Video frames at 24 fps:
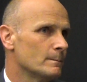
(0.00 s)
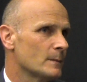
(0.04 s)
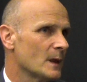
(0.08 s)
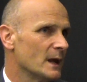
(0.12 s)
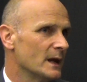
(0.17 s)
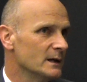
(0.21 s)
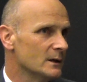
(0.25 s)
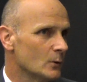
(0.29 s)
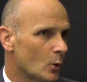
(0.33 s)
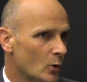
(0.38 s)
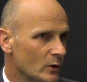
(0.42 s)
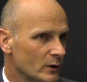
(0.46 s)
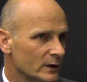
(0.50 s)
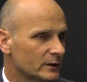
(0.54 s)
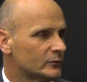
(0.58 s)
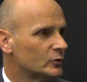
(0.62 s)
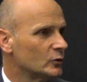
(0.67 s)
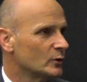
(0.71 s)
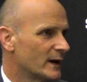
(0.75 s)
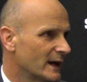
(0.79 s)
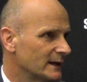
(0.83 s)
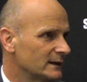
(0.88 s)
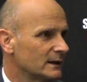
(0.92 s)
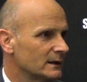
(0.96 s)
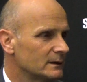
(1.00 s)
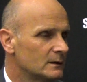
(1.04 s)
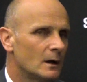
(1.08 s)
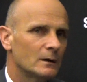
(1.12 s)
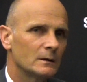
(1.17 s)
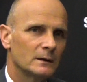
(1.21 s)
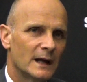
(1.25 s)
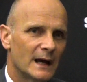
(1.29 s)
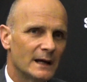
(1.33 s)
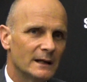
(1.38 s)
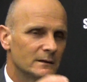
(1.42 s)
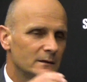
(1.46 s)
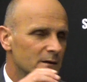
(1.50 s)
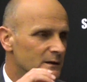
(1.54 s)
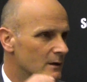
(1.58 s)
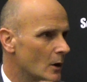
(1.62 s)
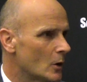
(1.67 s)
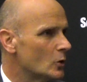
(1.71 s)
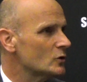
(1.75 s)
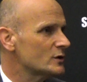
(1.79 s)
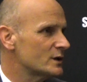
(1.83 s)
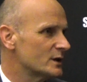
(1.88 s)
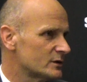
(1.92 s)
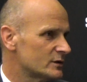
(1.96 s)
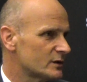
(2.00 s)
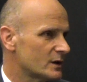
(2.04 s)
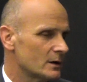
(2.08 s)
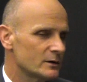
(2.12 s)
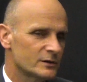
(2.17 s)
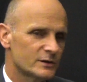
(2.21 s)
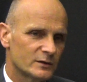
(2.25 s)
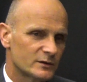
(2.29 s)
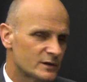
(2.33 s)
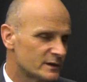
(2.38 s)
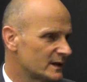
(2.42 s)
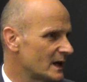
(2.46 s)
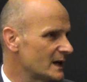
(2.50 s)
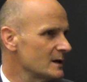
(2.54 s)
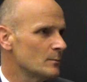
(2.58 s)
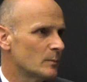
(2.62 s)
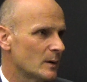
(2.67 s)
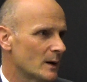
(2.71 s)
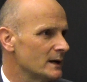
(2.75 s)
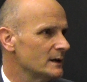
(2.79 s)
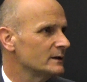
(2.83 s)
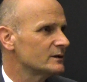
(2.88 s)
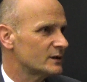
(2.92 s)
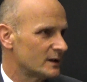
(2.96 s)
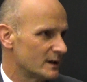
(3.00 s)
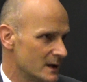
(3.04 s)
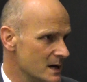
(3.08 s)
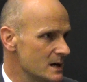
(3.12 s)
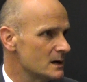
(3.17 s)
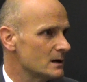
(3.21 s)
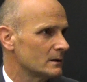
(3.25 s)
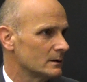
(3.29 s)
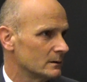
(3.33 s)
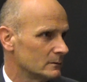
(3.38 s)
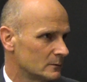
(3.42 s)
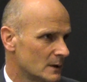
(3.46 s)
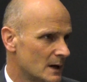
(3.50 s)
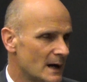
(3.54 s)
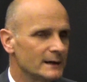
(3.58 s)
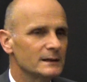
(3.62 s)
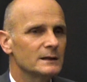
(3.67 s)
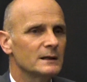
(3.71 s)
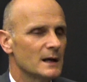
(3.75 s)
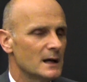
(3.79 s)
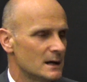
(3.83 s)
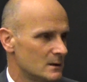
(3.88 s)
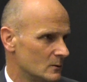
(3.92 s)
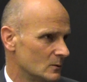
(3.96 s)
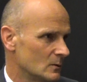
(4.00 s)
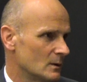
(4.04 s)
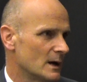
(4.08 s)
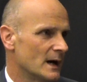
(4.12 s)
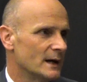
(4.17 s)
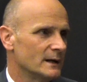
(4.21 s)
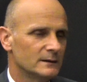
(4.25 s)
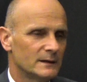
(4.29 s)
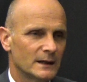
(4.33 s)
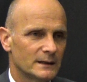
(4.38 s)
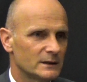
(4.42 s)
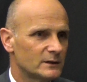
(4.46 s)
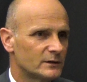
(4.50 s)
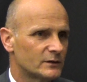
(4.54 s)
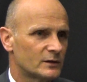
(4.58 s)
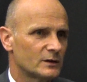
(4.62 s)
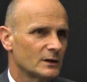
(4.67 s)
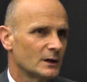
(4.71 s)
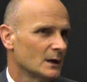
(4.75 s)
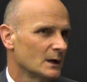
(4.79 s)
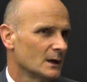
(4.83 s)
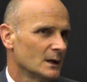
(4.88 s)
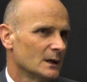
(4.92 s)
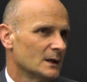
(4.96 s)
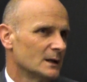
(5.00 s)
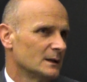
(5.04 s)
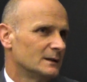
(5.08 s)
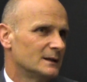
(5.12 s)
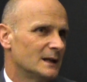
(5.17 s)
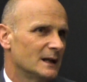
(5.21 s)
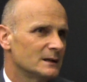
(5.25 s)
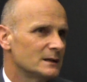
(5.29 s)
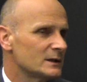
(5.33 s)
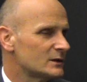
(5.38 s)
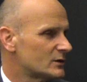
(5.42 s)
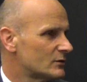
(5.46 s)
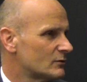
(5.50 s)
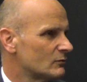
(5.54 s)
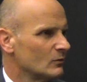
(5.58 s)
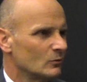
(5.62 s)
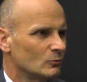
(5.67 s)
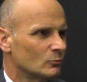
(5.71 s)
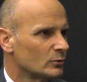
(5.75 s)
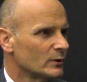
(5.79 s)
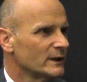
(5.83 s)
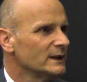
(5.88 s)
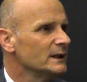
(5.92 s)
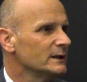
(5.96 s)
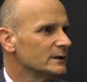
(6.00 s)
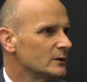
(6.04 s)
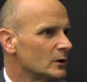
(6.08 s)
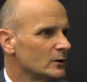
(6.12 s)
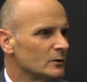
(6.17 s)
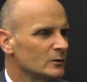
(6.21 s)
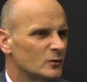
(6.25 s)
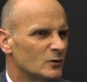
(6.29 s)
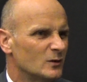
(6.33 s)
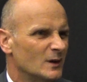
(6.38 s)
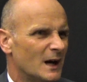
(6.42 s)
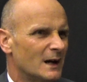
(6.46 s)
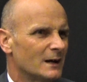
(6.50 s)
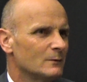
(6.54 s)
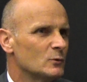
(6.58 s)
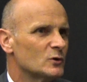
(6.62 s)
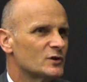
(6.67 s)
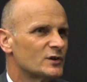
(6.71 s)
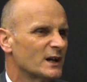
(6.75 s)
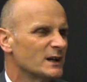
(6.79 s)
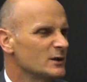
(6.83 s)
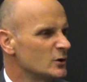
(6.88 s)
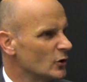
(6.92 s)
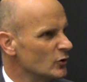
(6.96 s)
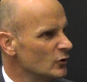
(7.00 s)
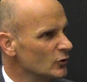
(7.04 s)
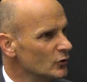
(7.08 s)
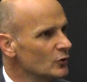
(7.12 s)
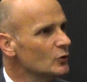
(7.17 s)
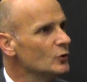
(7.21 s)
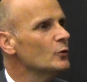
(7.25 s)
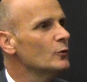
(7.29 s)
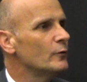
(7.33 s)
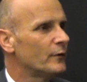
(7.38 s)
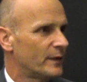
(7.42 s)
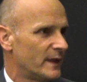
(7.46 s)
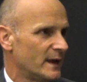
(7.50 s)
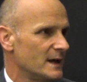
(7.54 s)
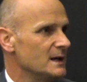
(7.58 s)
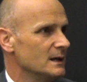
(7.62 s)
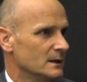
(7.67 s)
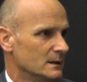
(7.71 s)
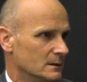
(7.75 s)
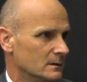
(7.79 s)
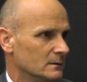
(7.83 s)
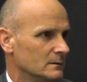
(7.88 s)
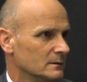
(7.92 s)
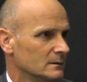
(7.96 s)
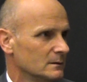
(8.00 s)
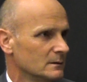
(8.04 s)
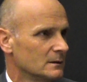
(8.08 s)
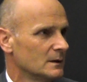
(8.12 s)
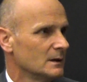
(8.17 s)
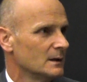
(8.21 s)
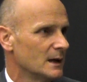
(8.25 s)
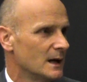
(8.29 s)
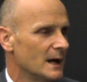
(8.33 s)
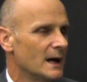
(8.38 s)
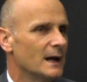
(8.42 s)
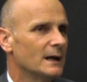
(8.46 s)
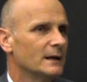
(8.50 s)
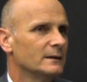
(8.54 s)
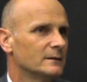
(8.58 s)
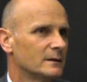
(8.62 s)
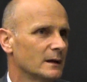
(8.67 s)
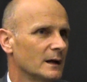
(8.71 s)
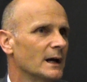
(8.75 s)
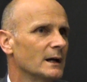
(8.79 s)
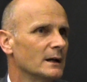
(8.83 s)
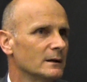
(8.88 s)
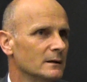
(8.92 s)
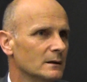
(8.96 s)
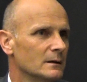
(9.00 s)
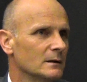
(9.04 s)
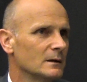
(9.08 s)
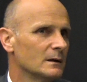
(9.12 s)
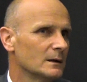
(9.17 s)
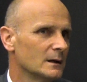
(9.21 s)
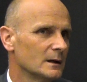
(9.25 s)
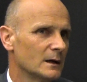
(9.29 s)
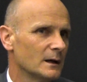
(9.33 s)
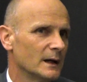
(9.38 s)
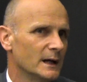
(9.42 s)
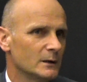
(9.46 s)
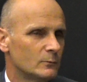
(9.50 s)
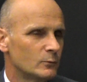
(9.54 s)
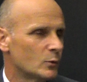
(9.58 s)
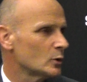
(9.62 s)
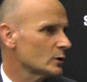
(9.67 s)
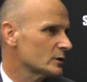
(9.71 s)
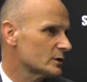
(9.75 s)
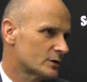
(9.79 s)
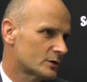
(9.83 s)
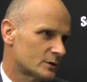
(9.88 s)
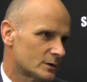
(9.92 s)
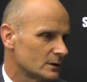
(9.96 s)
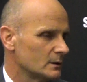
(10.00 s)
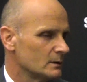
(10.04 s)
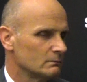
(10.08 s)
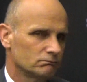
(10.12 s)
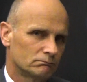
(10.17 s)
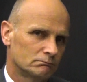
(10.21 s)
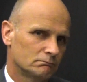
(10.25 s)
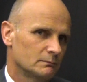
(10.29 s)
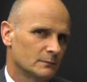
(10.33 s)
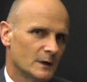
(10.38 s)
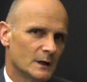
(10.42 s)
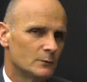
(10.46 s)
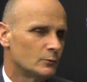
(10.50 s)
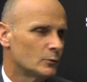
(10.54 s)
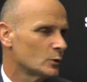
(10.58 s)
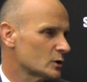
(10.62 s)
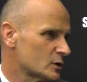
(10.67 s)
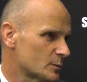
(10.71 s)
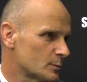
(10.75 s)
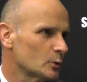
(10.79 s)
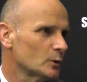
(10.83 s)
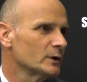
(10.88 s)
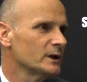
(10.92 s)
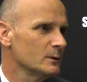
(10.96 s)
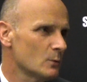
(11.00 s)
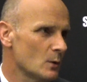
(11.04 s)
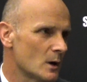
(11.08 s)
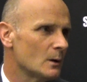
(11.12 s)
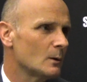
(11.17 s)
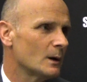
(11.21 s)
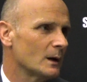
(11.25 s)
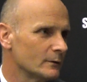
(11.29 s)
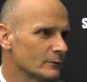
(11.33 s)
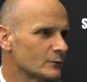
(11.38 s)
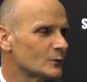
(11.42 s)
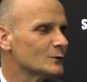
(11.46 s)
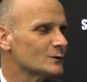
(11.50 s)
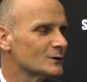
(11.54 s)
in order to get that done. And those discussions take place here right now, and that is really I would say the new thing. And it works pretty well, I have to